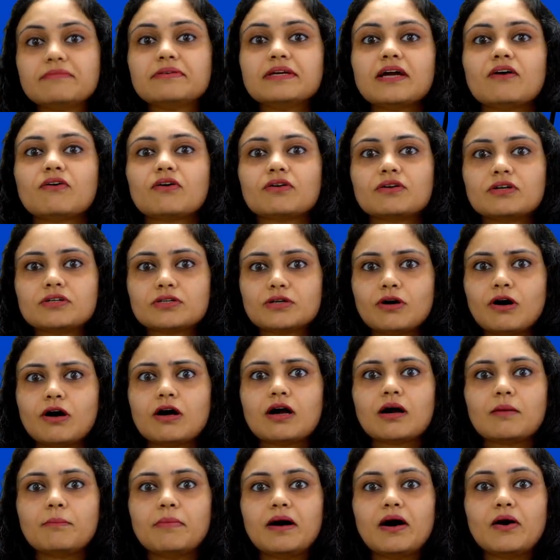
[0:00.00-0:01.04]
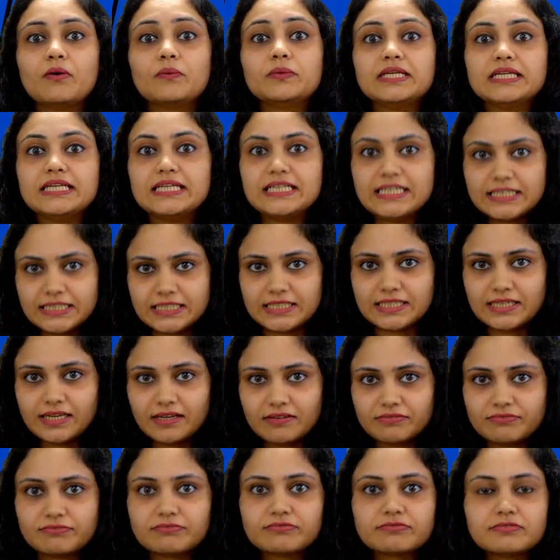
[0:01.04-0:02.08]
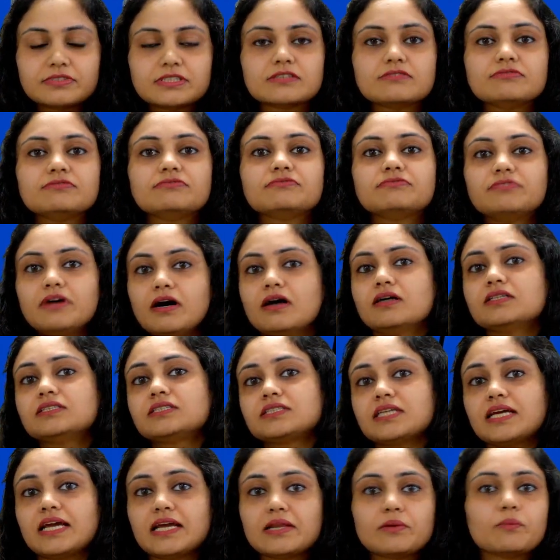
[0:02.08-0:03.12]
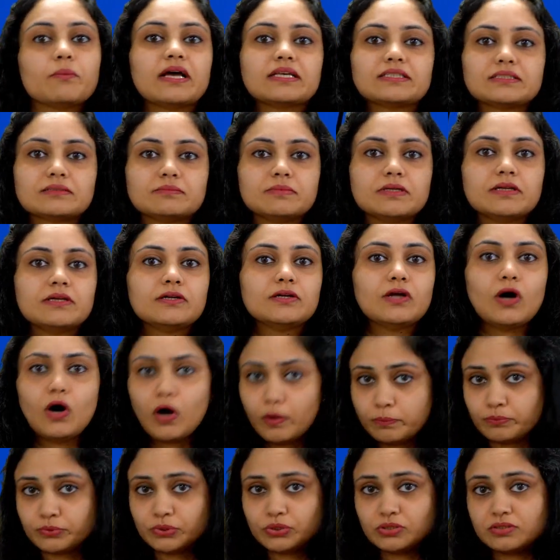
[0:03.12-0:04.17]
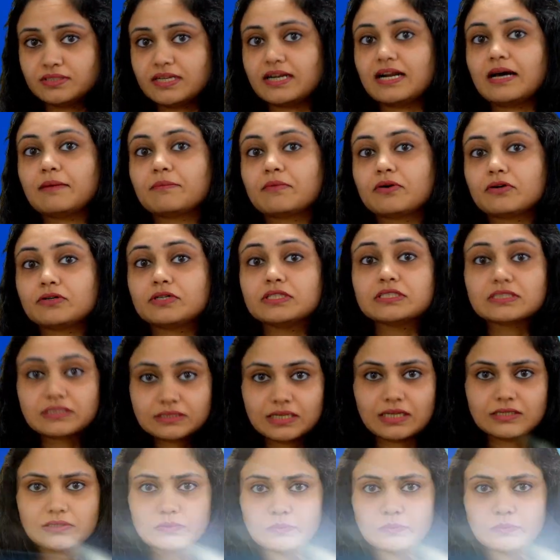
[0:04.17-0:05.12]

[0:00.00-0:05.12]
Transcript: we are going to talk about ETF, the first investment option that I'm going to discuss